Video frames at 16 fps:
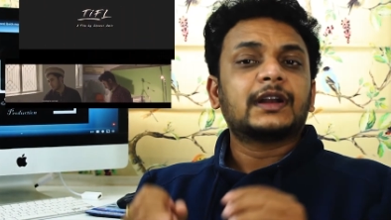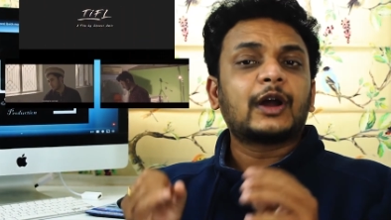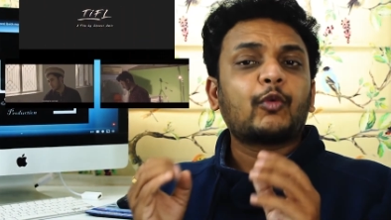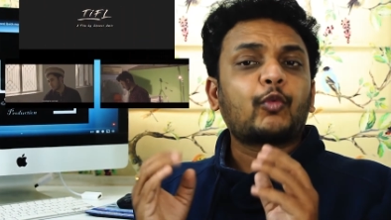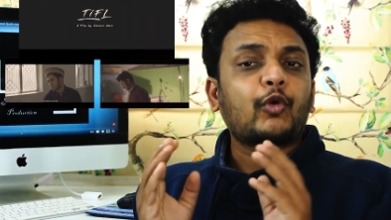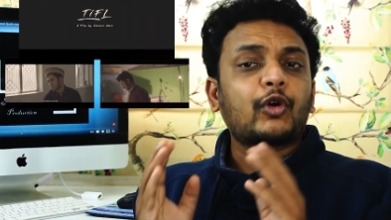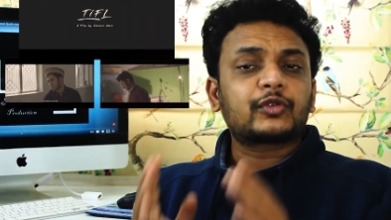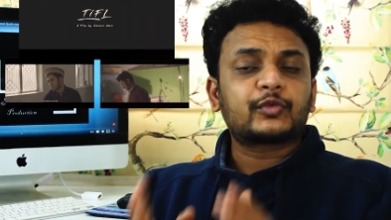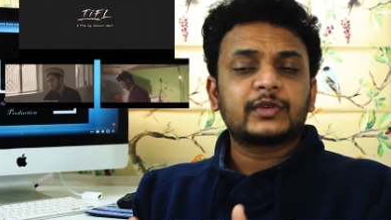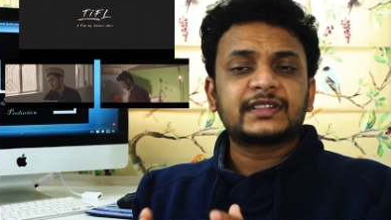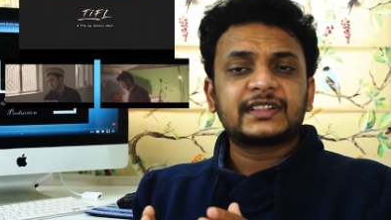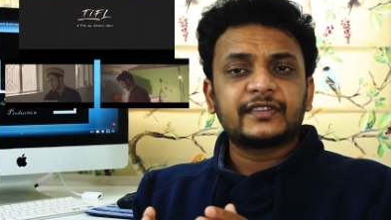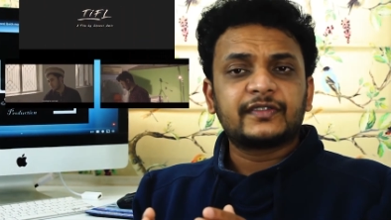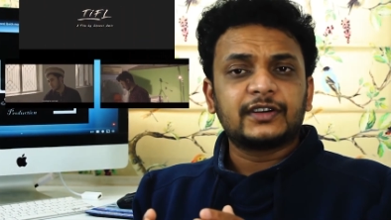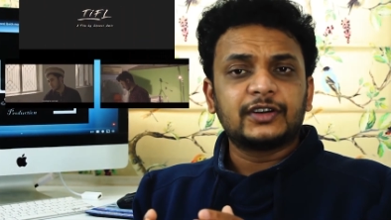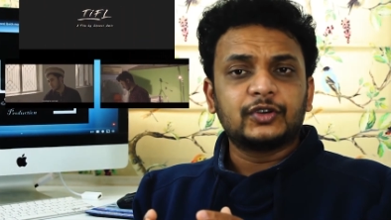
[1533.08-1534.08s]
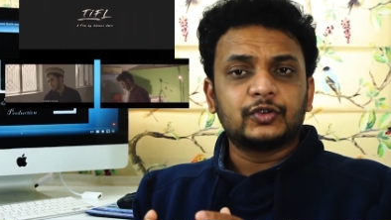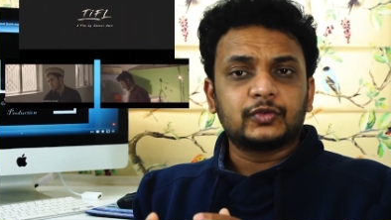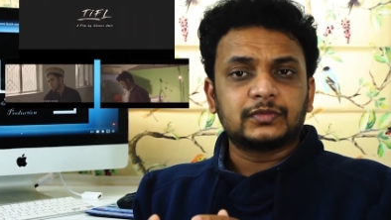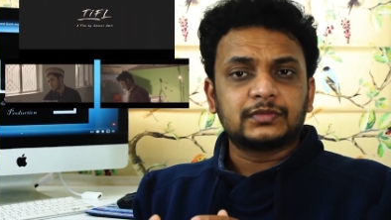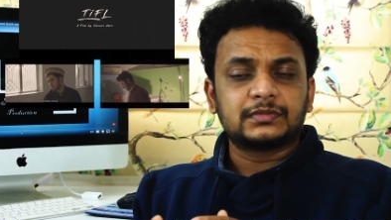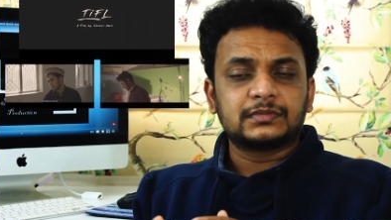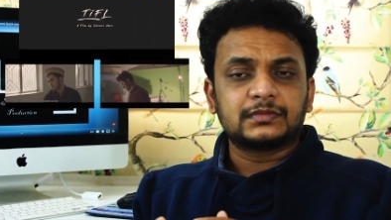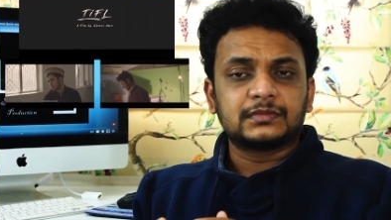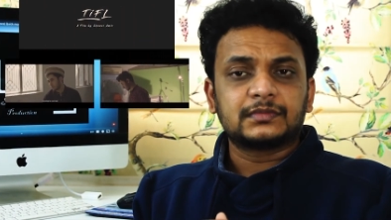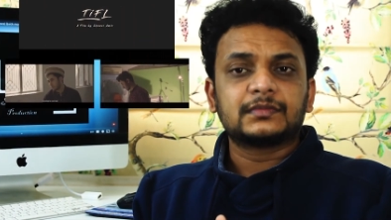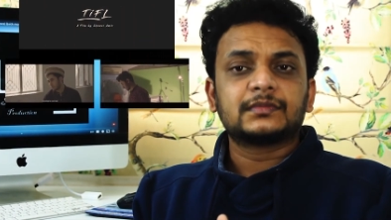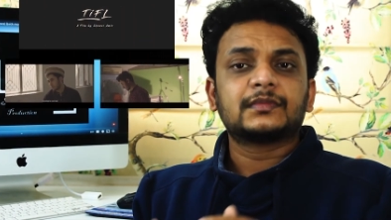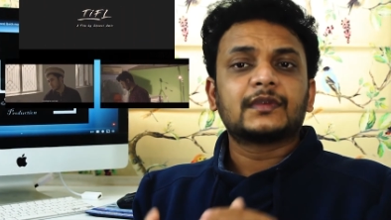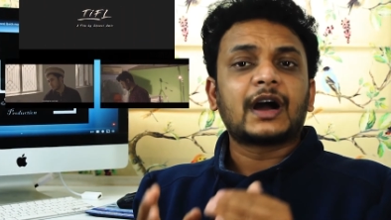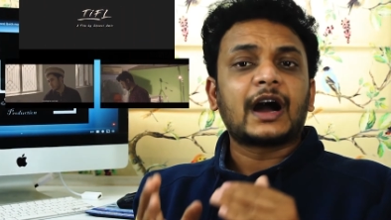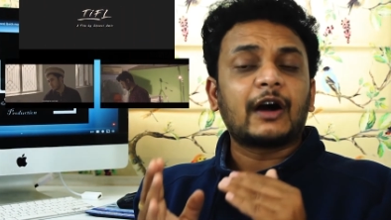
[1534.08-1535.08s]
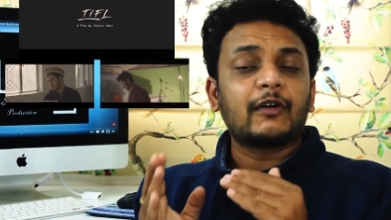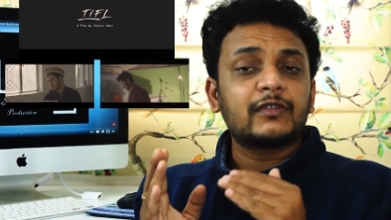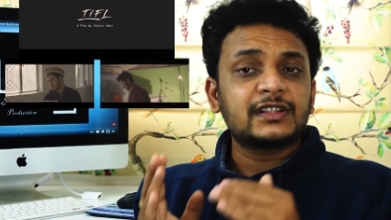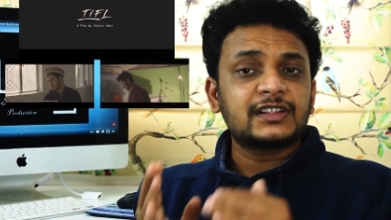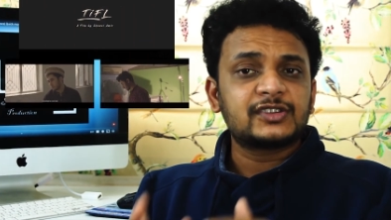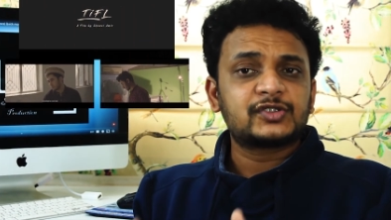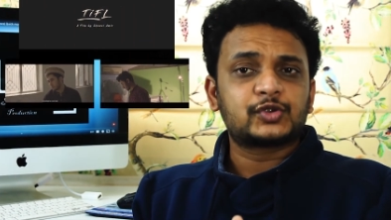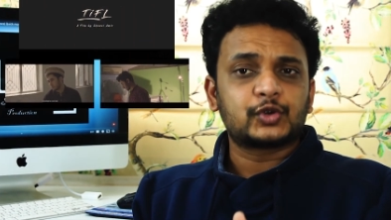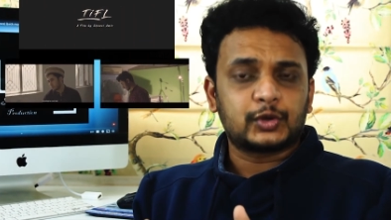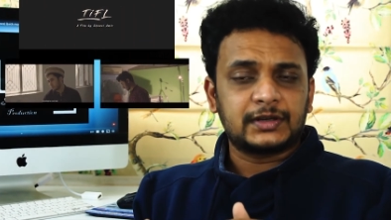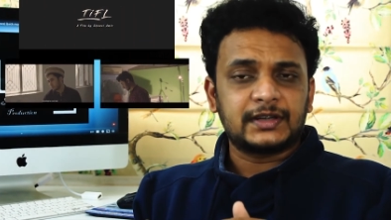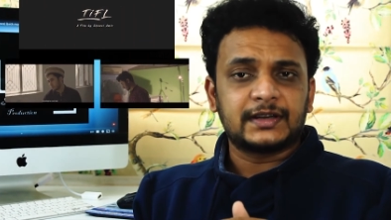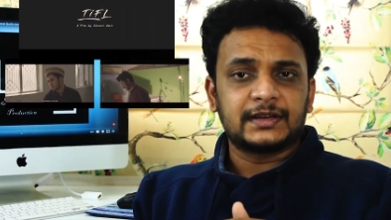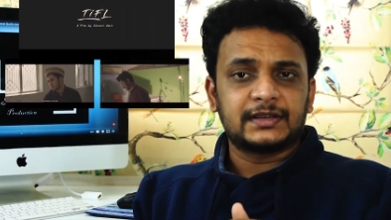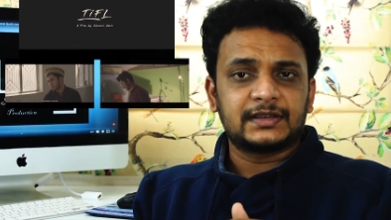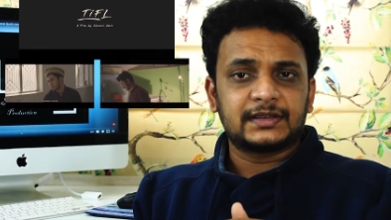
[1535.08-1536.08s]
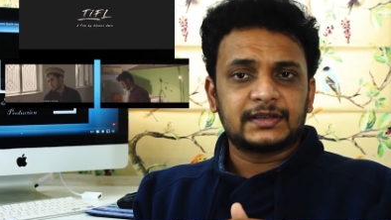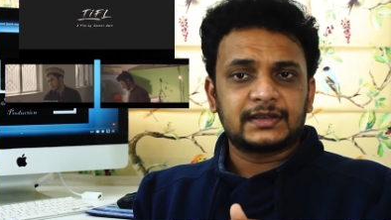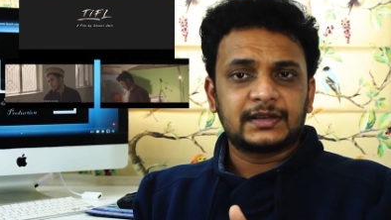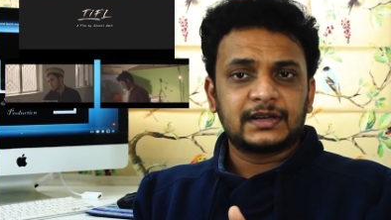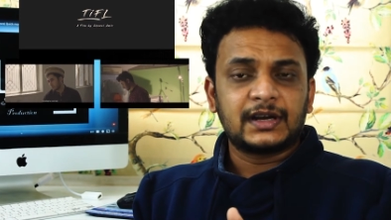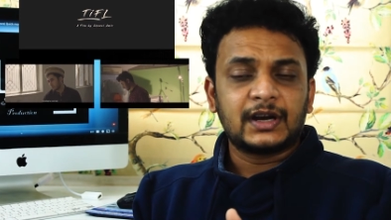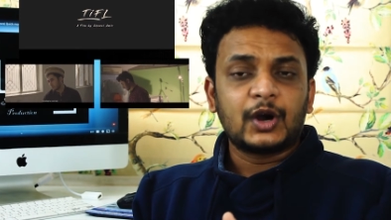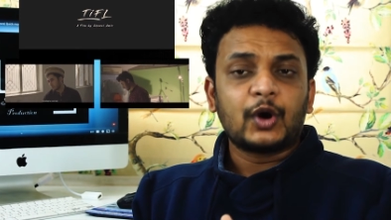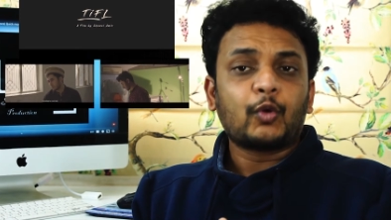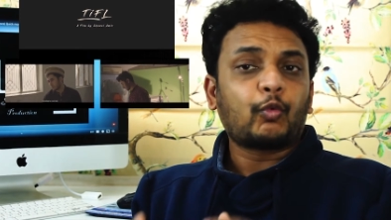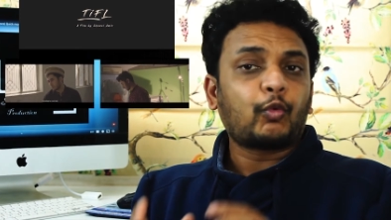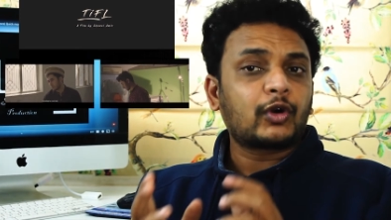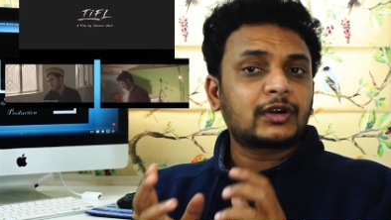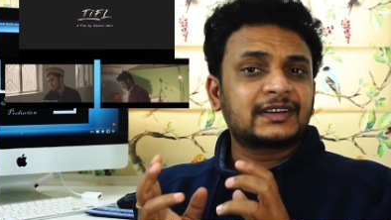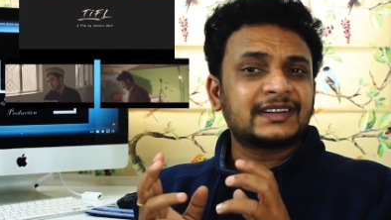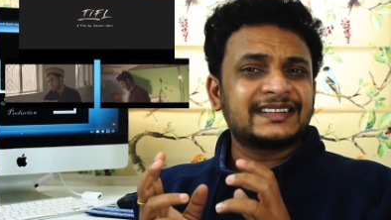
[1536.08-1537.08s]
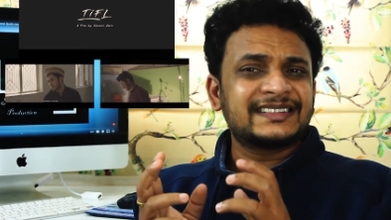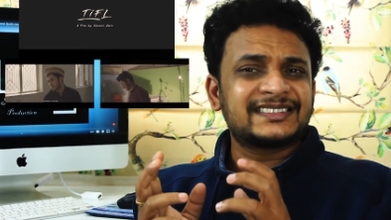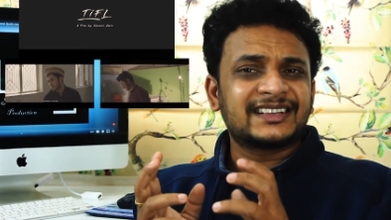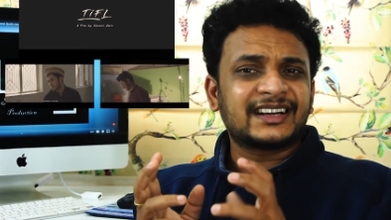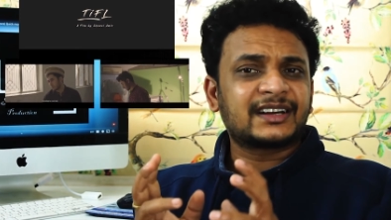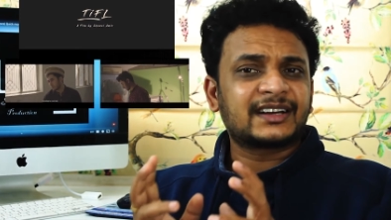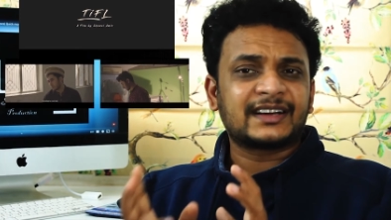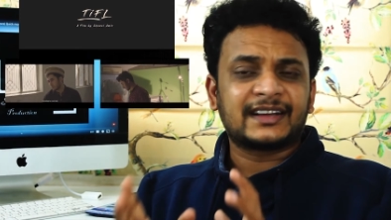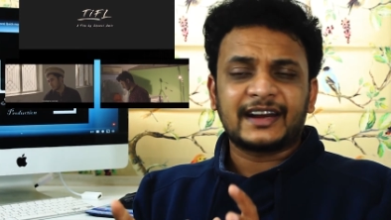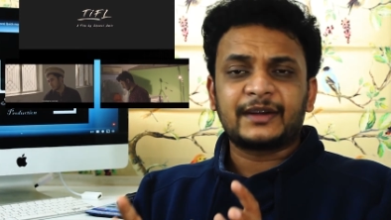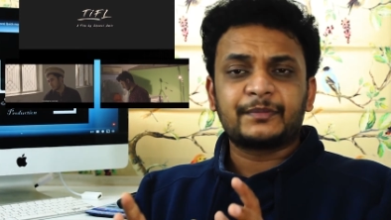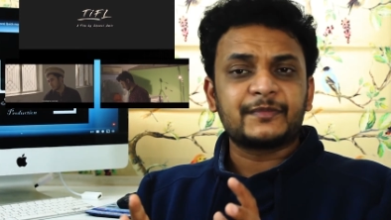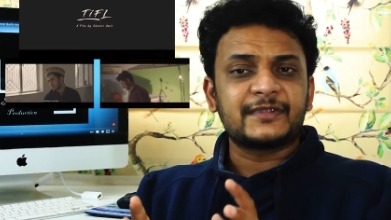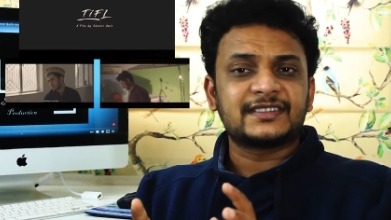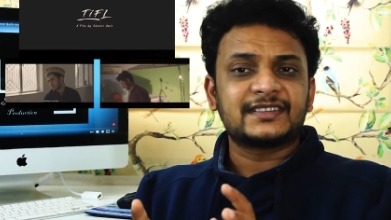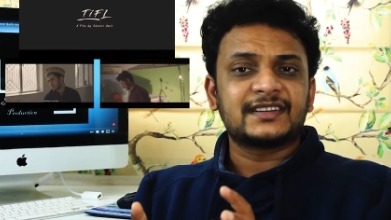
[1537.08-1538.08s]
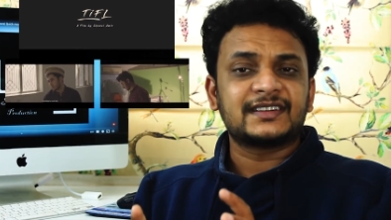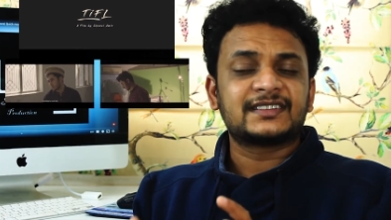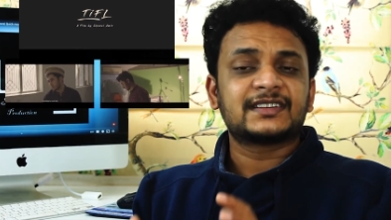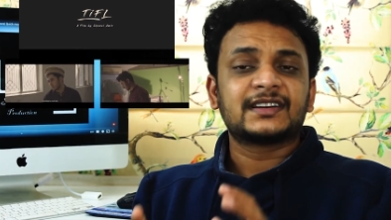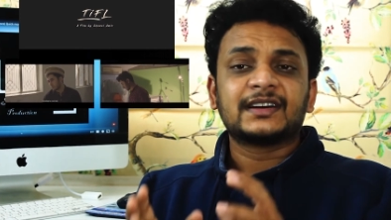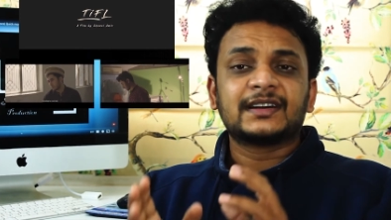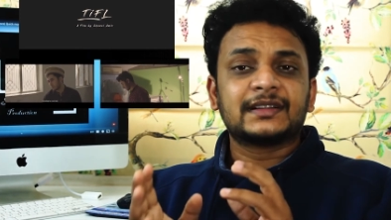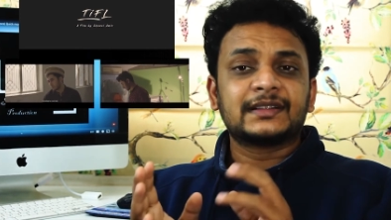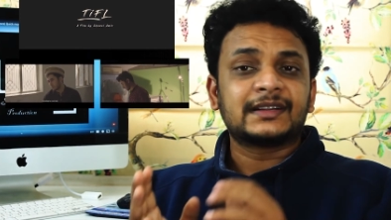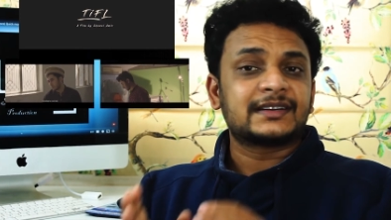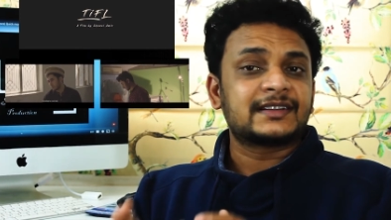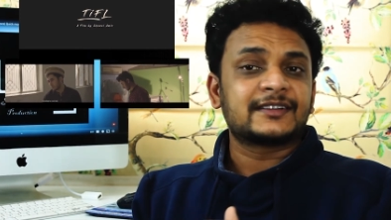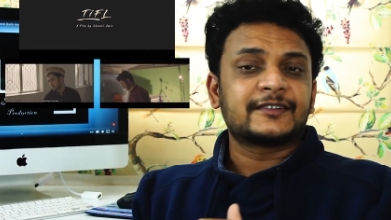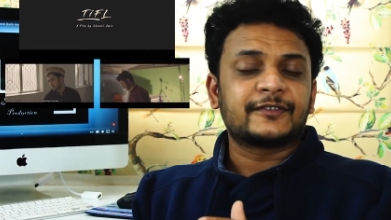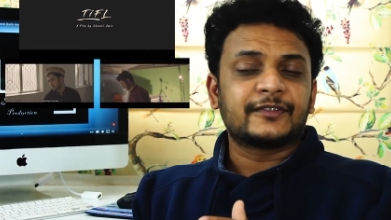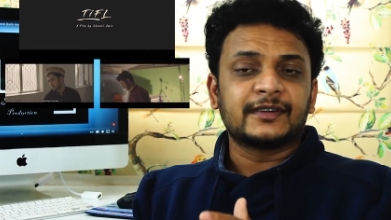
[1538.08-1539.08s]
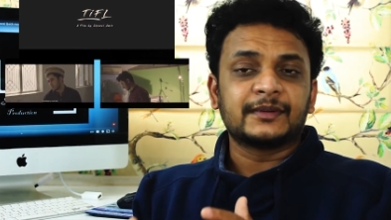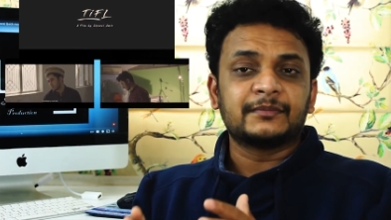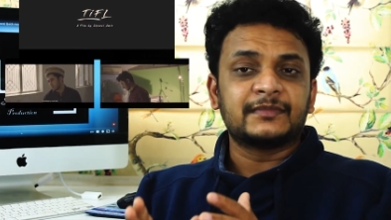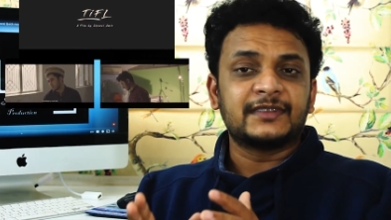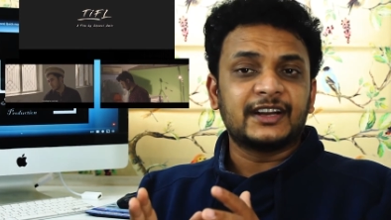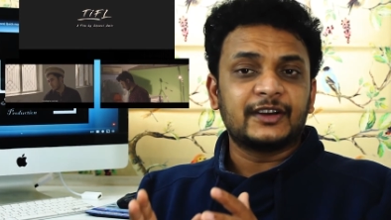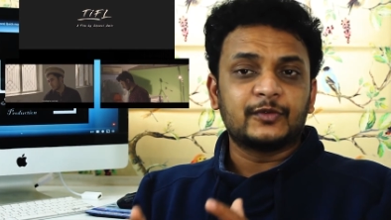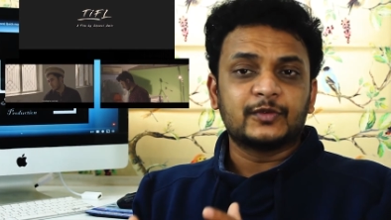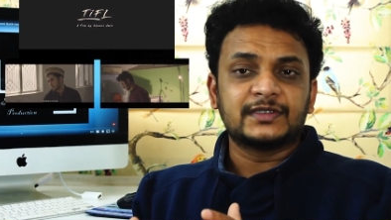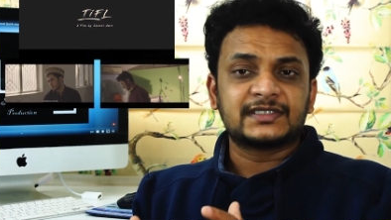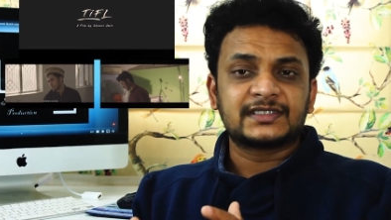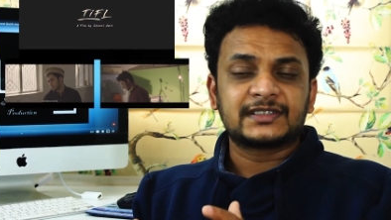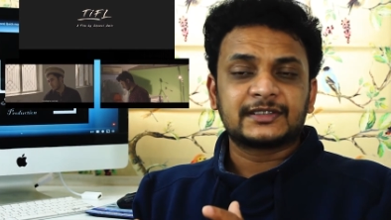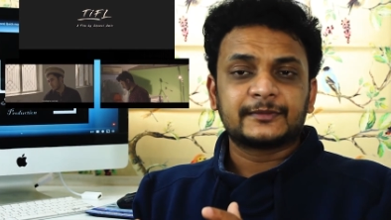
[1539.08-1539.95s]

Now, what will TIFL do? How will the story end? What is that great message that this film delivers?